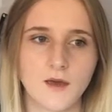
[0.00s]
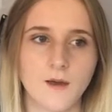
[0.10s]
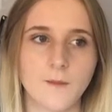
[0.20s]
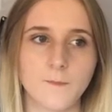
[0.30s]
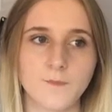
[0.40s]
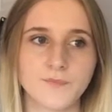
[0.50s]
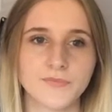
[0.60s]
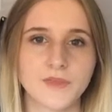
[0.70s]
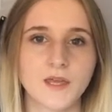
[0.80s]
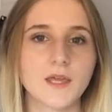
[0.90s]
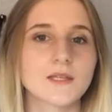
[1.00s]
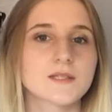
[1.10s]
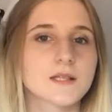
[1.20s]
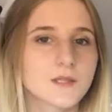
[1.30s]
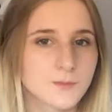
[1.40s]
Um, like
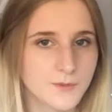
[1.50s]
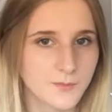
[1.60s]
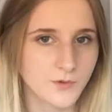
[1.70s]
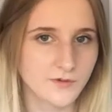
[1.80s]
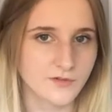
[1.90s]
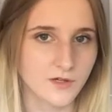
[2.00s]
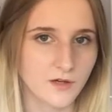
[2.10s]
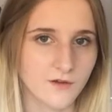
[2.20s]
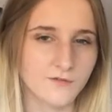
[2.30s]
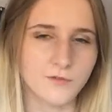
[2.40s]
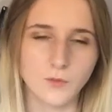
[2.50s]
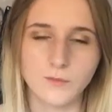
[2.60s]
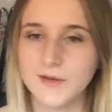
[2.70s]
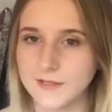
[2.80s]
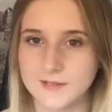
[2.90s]
it's a little bit more of a, a,
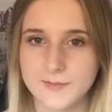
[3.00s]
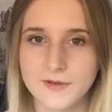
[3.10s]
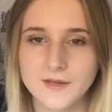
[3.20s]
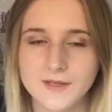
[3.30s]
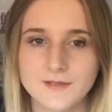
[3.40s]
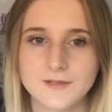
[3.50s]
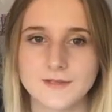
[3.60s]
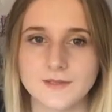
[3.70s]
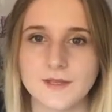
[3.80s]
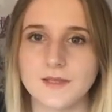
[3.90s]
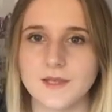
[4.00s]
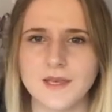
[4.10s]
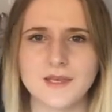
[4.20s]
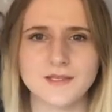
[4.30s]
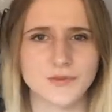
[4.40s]
formal experience than
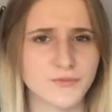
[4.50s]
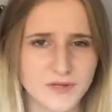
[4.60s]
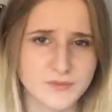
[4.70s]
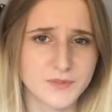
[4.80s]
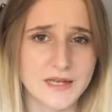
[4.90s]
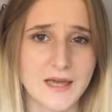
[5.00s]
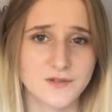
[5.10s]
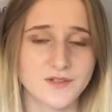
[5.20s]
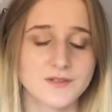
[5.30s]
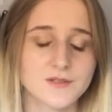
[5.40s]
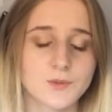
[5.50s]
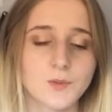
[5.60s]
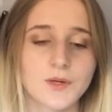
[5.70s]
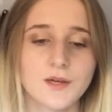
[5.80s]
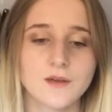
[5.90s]
it is at the Redwood Lounge at the
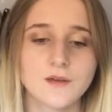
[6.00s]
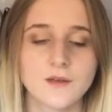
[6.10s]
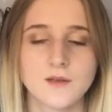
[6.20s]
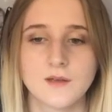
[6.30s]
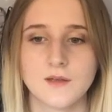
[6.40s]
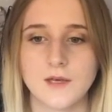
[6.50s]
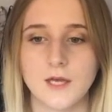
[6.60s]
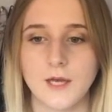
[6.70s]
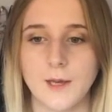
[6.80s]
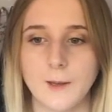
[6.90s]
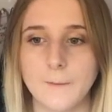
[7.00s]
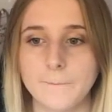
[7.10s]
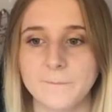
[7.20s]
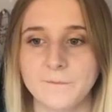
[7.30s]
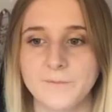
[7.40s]
Sequoia.
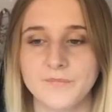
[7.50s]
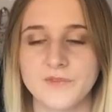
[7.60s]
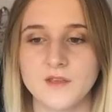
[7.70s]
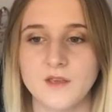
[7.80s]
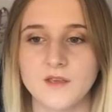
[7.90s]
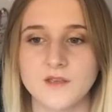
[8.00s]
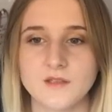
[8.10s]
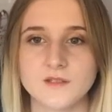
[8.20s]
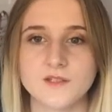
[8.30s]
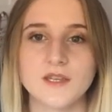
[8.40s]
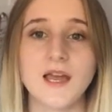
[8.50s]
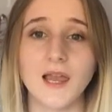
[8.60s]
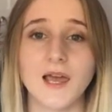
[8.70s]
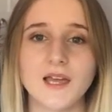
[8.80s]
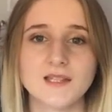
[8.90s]
Um, so yeah,
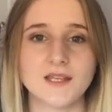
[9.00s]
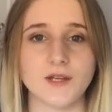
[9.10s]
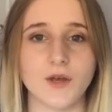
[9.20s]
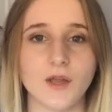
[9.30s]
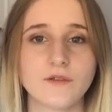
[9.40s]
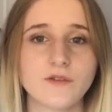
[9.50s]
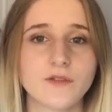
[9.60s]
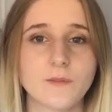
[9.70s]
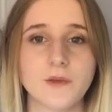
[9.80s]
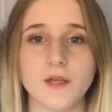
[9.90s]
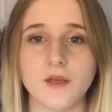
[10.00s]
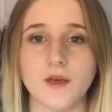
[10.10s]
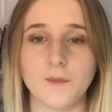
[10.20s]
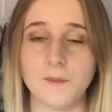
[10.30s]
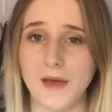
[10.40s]
like I said, neither of them are,
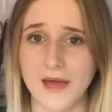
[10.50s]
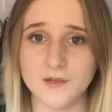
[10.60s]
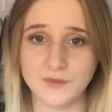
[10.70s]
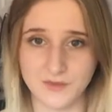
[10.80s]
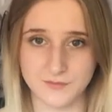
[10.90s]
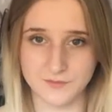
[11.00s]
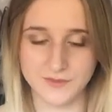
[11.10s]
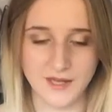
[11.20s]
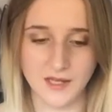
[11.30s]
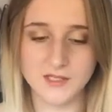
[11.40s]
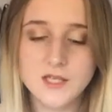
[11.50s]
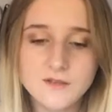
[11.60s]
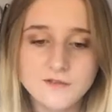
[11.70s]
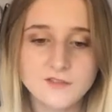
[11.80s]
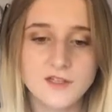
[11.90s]
are bad or
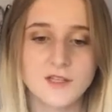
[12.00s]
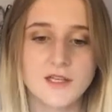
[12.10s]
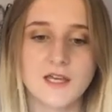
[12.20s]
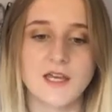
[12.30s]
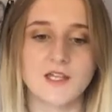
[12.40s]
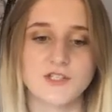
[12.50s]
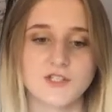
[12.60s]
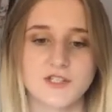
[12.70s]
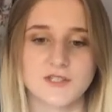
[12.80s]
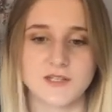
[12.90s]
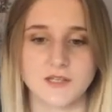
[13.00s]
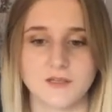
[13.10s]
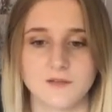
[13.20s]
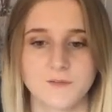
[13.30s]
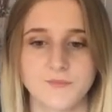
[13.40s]
negative. It's just that